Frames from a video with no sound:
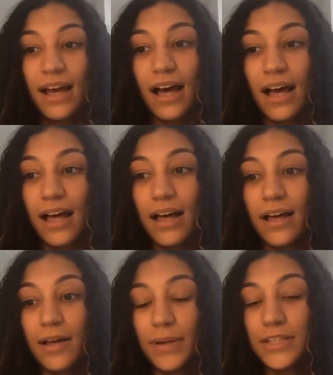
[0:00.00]

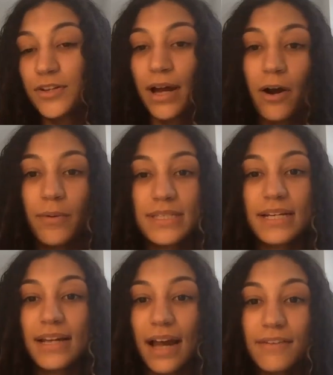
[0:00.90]
And so I always had
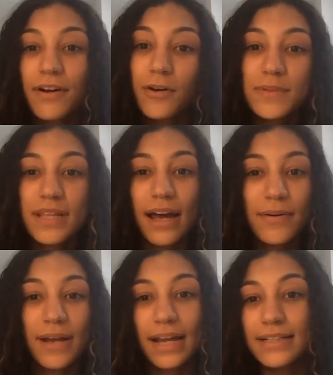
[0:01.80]
kind of hoped that I
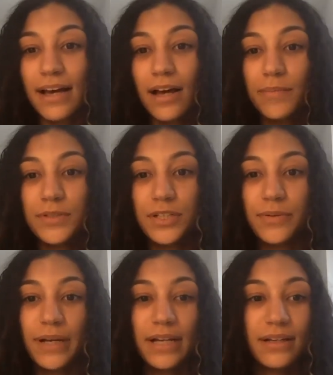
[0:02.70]
would end up
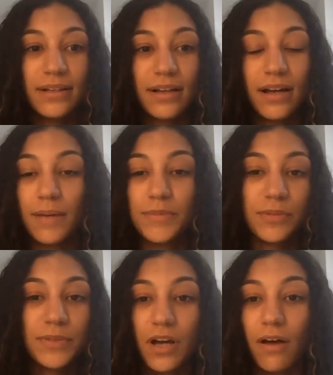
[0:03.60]
doing
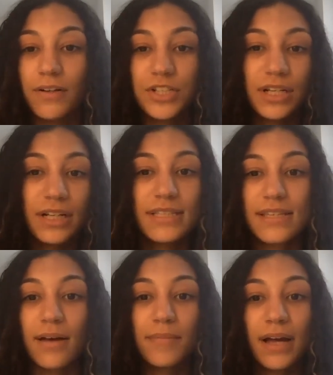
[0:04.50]
dermatology in
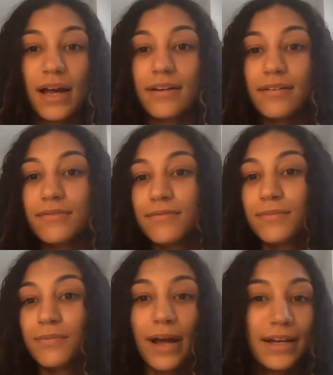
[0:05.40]
some kind of
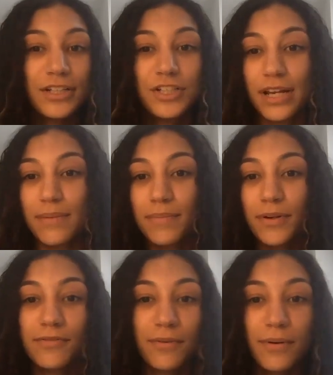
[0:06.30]
way, shape, or
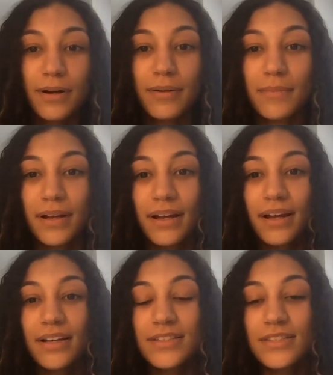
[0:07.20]
form.
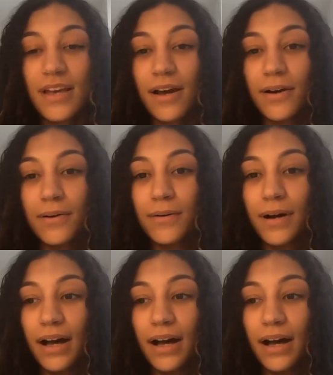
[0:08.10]
So